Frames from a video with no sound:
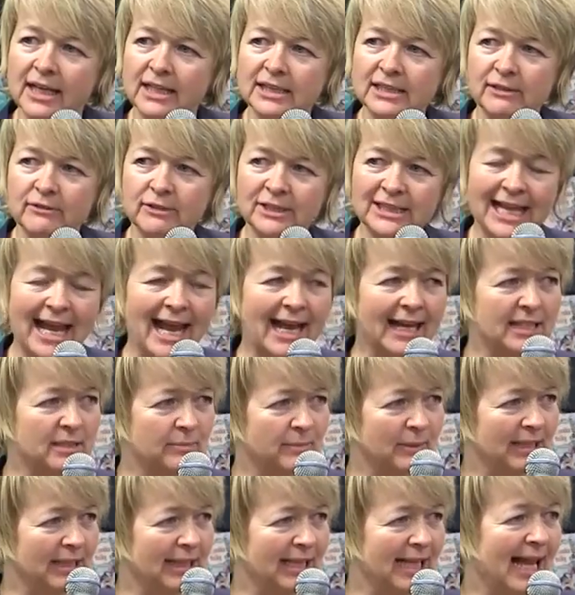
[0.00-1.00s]
as if slang has
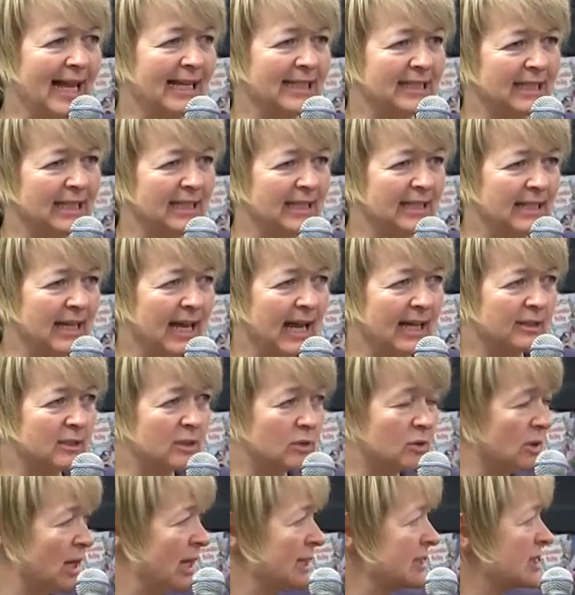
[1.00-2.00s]
been let in,
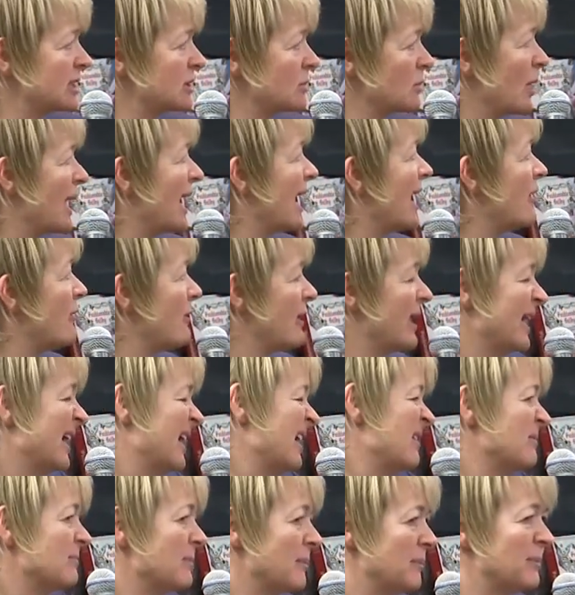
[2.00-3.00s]
and and
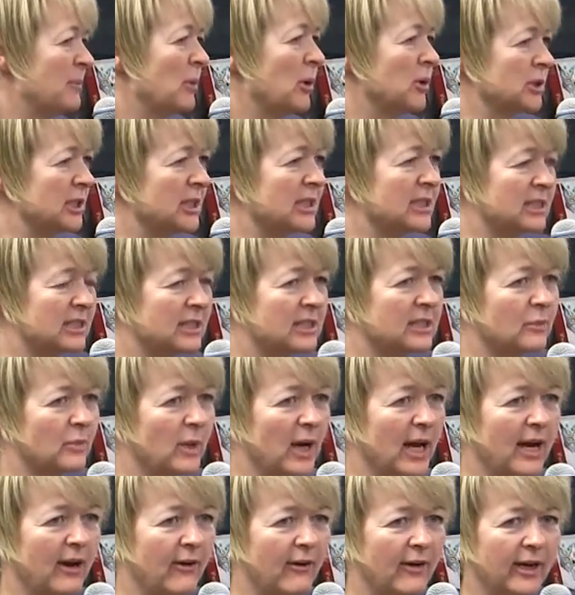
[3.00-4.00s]
swearing, modest
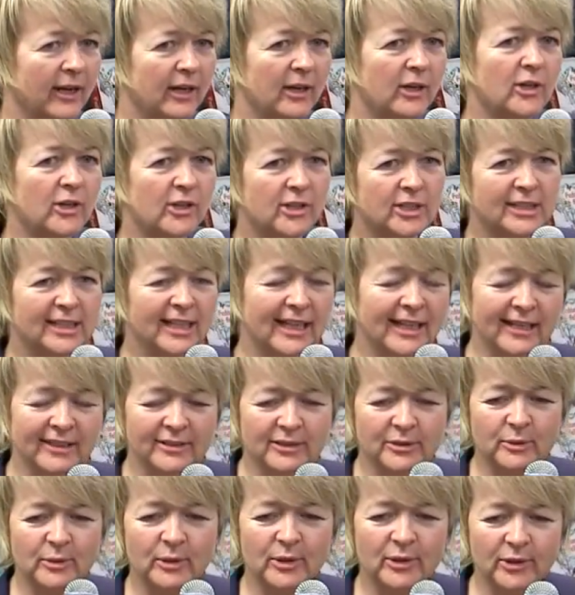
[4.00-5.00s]
swearing, yeah. cursing,
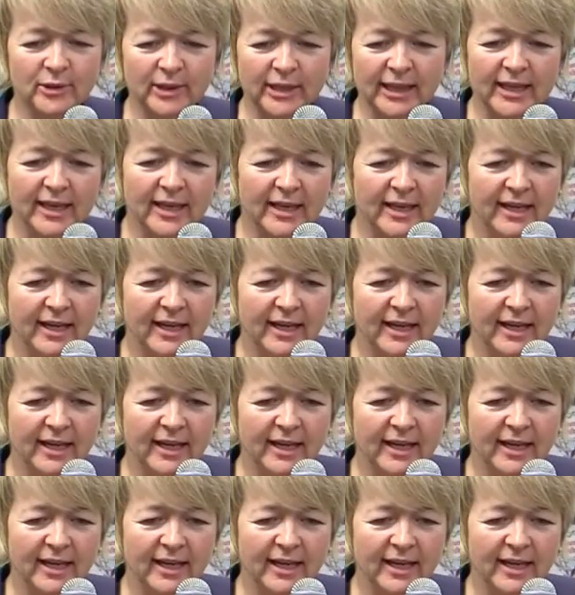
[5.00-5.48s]
as you would call it,